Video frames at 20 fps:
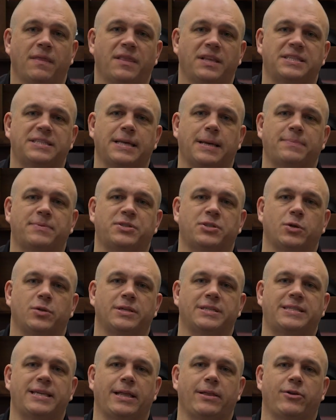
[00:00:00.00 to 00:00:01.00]
This episode of
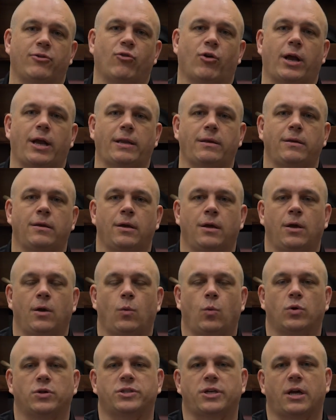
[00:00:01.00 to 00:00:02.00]
the Daily Grind,
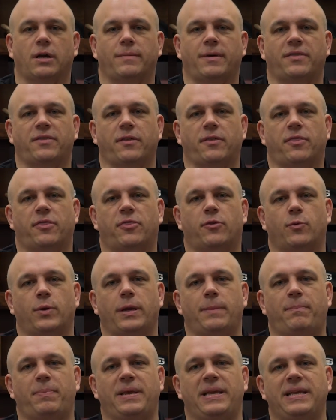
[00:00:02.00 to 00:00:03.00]
we're talking about the
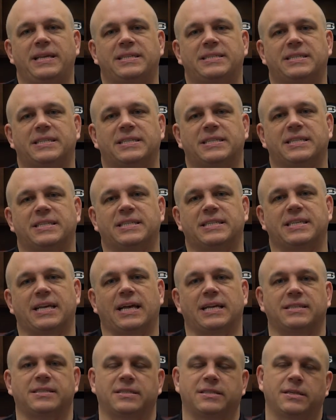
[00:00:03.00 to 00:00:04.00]
three P's to
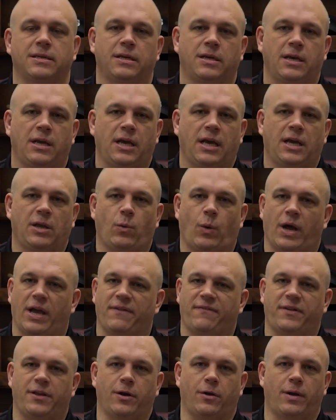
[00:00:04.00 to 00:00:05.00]
success and why,
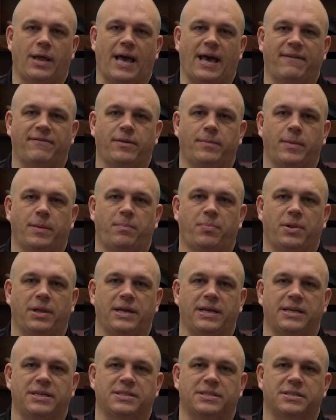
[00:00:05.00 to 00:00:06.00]
if you don't have them in
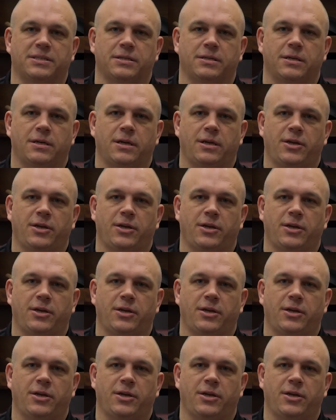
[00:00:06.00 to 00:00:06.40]
place,